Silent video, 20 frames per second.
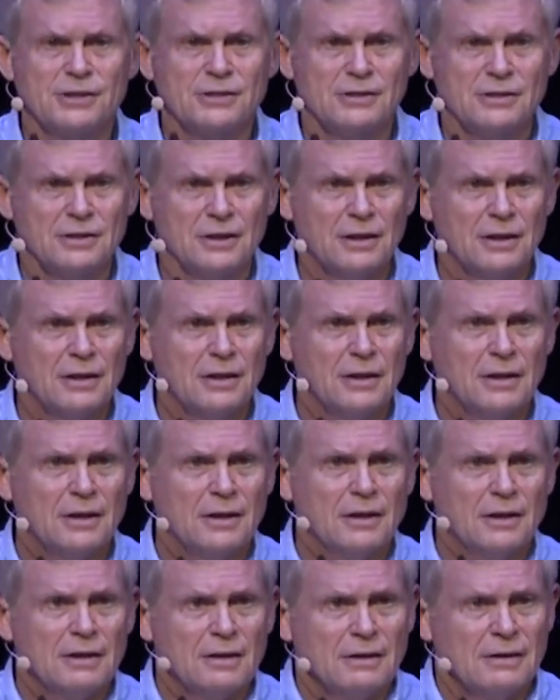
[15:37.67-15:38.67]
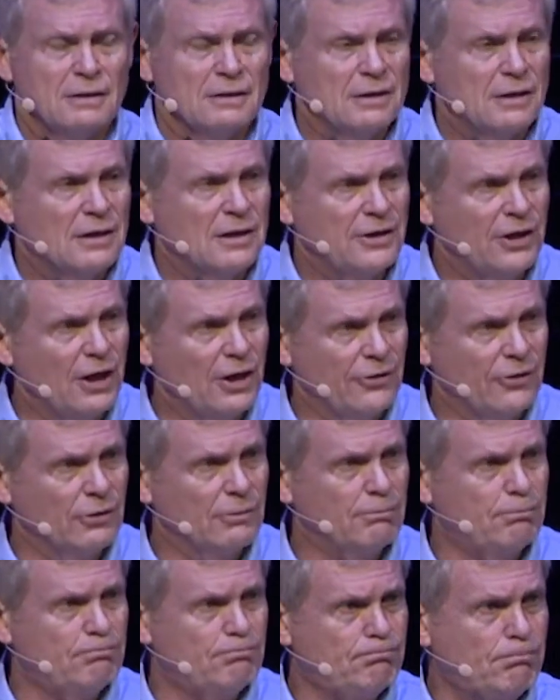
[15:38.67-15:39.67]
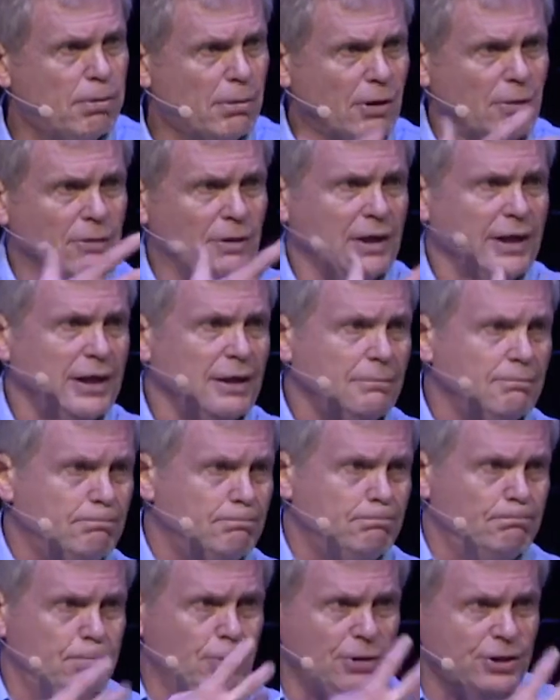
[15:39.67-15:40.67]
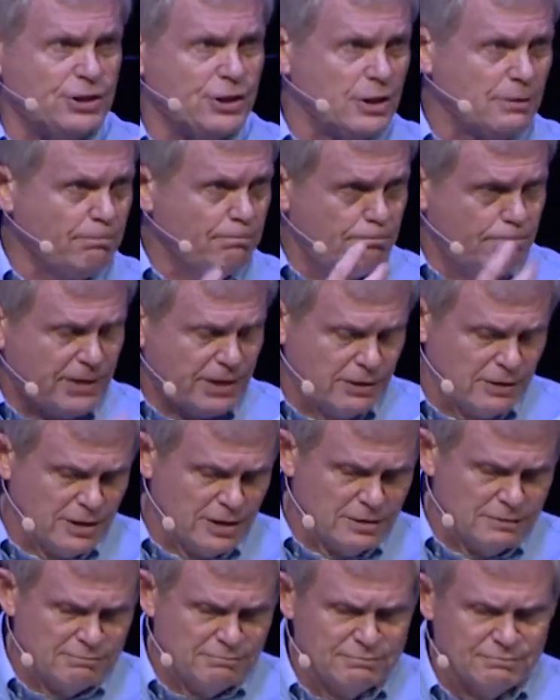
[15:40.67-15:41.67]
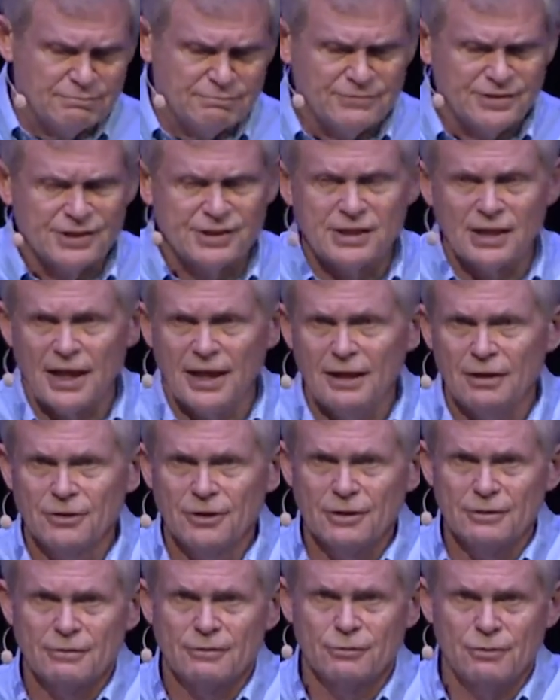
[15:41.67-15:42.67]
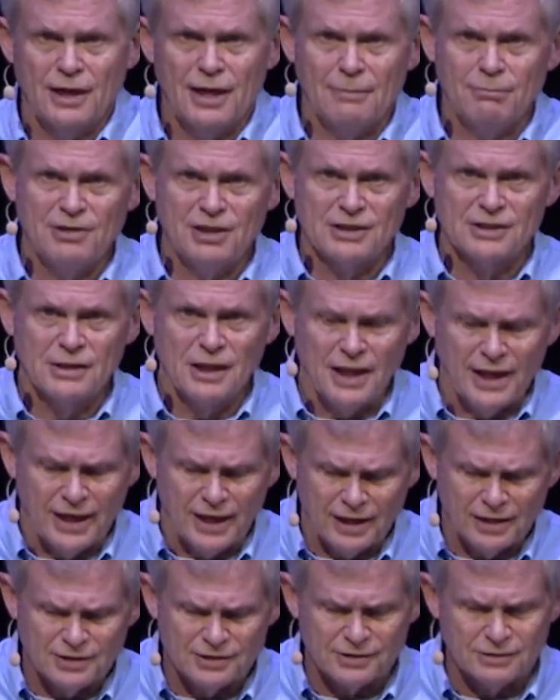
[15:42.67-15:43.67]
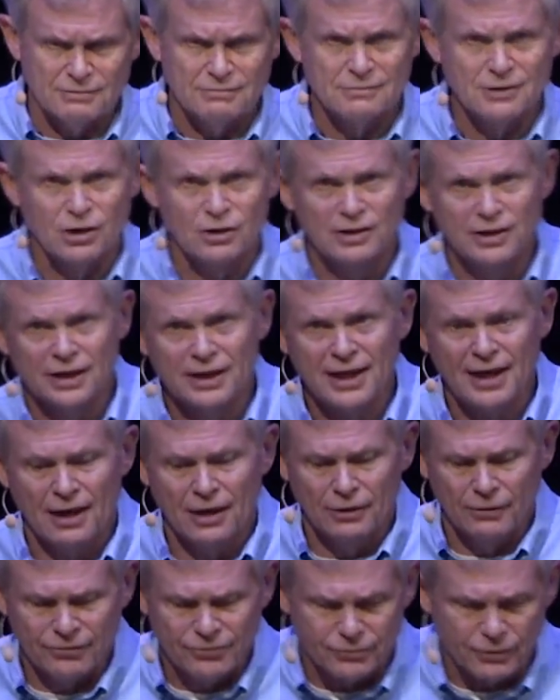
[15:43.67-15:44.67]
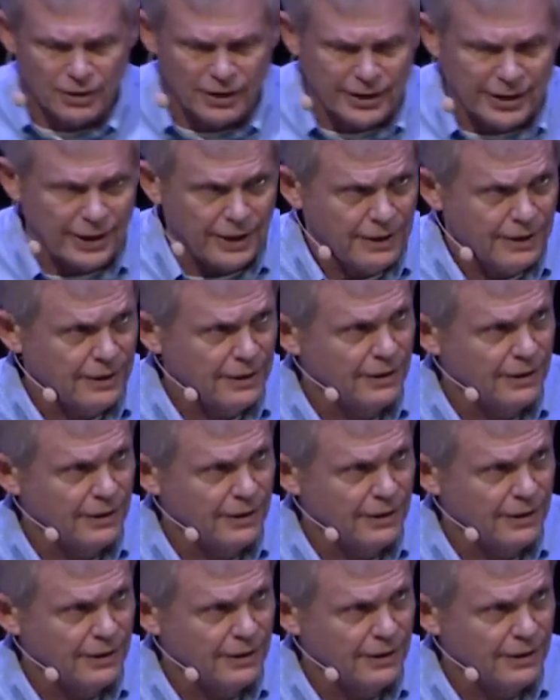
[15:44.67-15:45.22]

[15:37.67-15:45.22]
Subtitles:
and Another burly, bushy, bearded sailor grabbed his legs, and on the count of three,